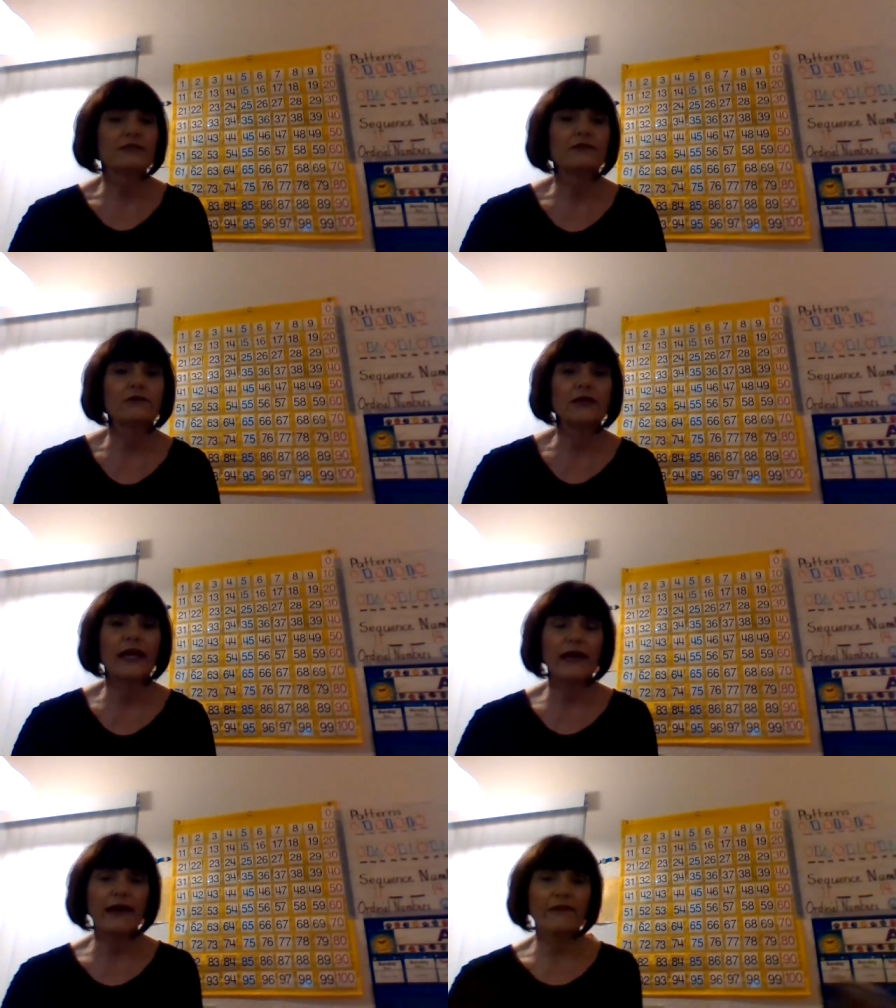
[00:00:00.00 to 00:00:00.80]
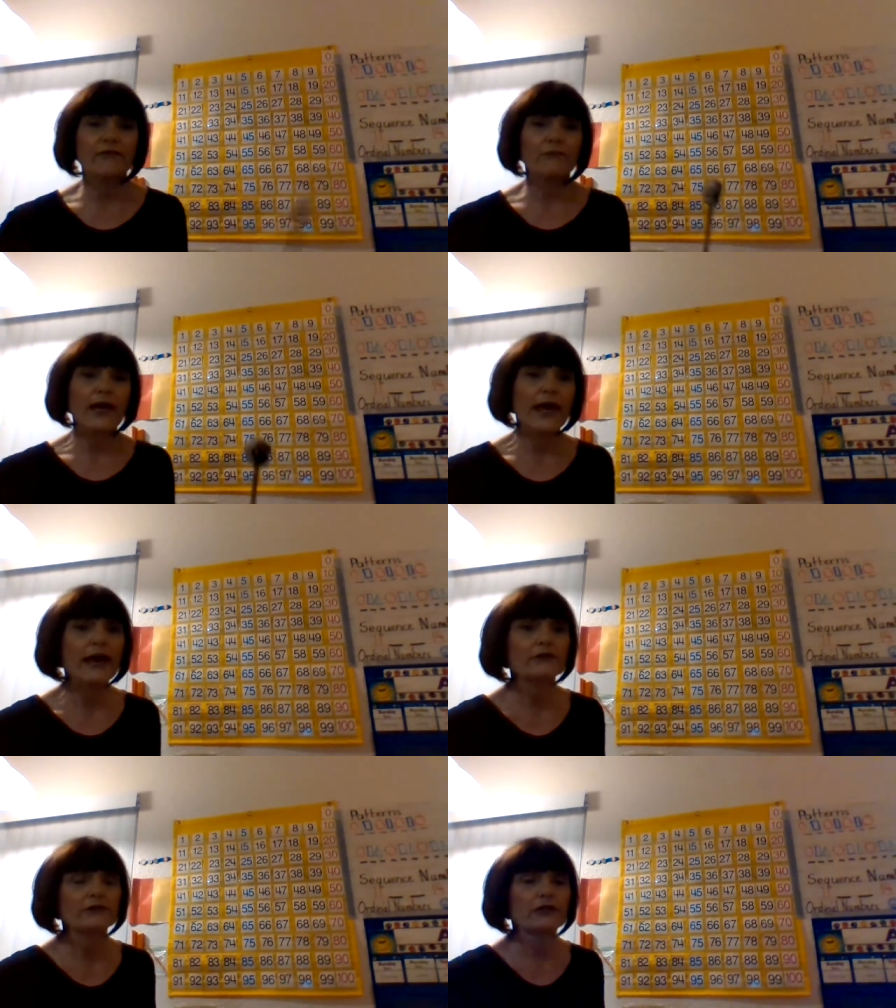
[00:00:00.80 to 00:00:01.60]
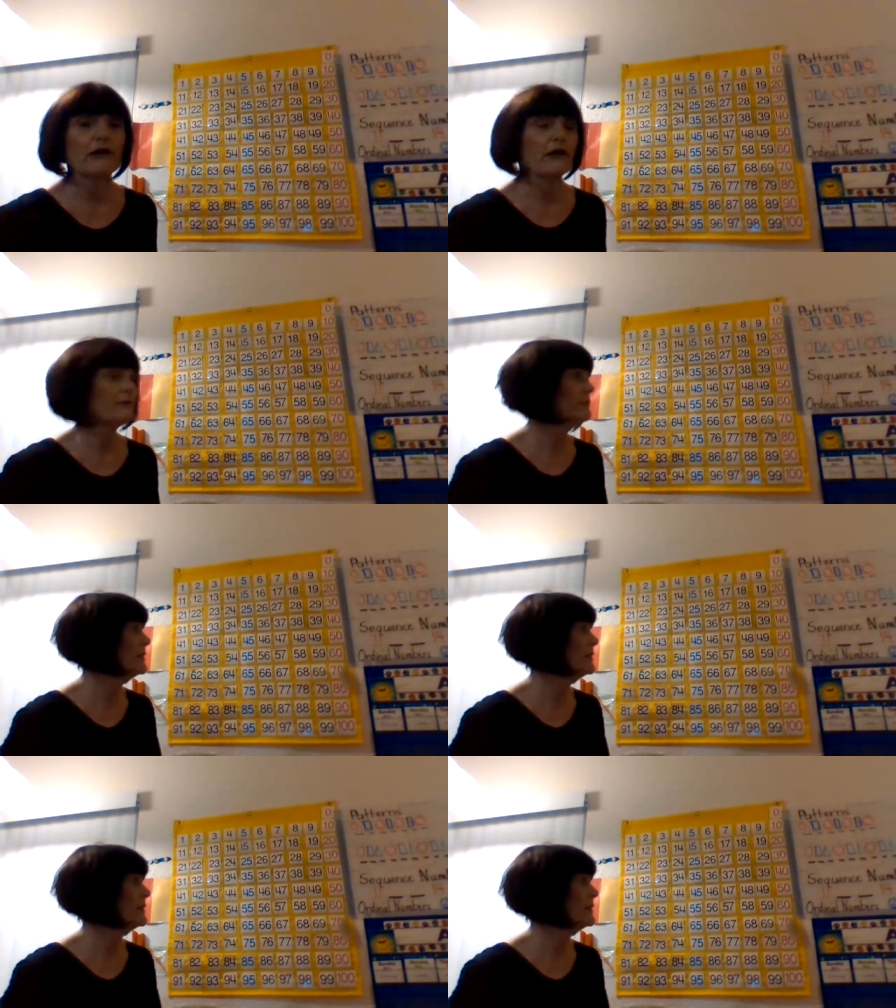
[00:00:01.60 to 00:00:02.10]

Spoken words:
Okay, I have a pattern on